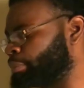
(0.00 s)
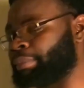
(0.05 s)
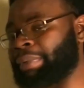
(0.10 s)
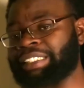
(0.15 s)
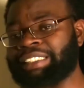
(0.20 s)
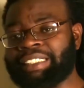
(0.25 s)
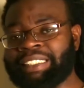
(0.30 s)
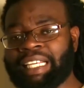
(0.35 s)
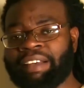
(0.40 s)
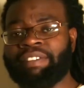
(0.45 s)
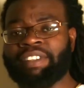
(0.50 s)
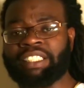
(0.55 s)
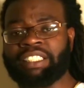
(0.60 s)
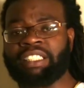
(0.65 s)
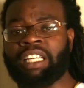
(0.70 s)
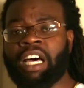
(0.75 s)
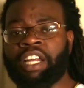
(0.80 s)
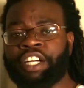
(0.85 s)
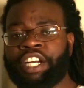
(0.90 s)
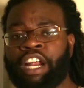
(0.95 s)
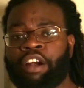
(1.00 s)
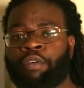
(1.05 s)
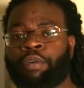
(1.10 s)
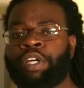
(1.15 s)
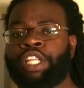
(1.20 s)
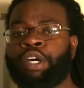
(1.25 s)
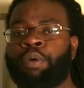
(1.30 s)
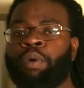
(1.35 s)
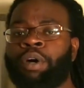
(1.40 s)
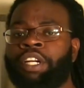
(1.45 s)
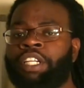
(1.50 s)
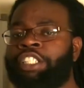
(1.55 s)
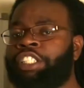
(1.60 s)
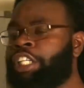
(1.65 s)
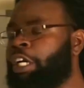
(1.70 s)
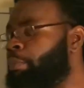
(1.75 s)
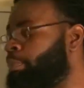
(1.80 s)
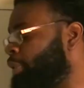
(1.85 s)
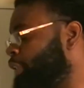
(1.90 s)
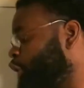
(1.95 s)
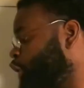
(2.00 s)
My seventh stock that I really want to jump